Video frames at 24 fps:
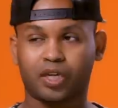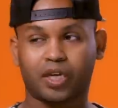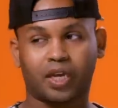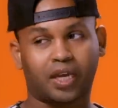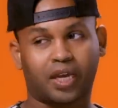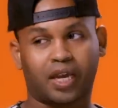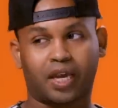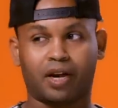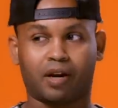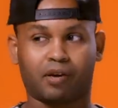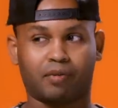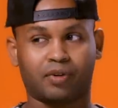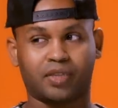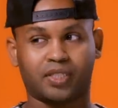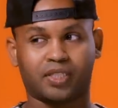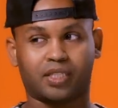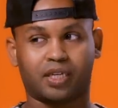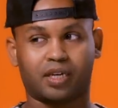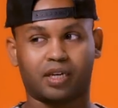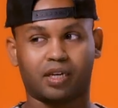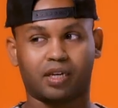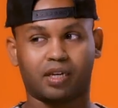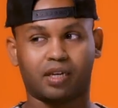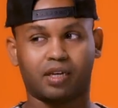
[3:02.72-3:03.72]
can get
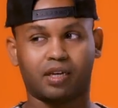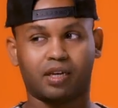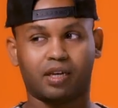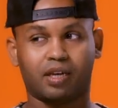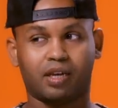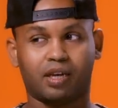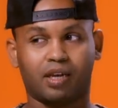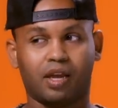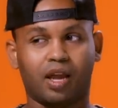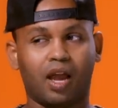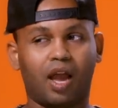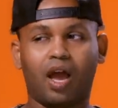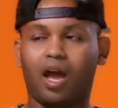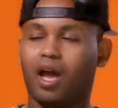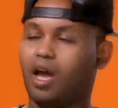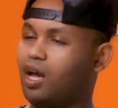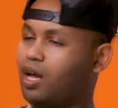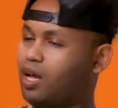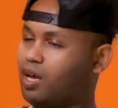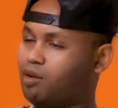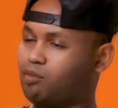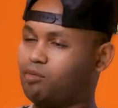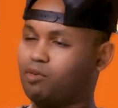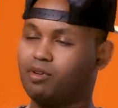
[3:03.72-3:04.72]
arrested.
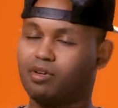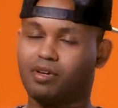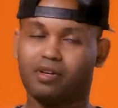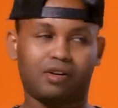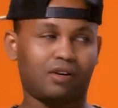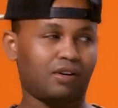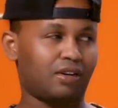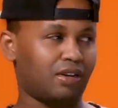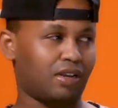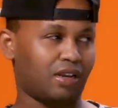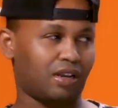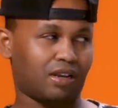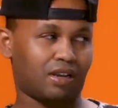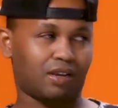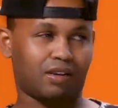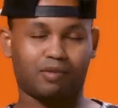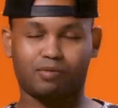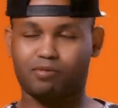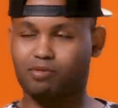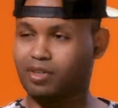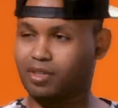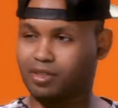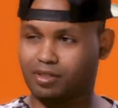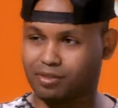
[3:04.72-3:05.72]
I'm looking at her like,
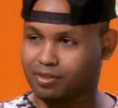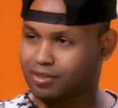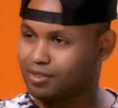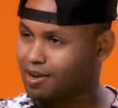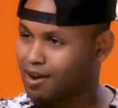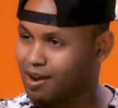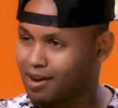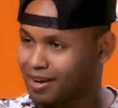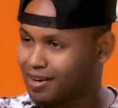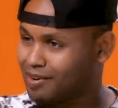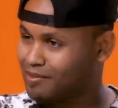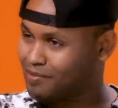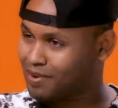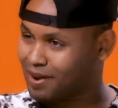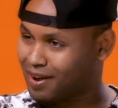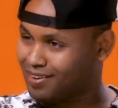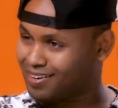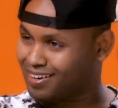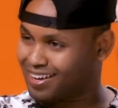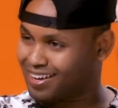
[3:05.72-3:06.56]
what are you talking about?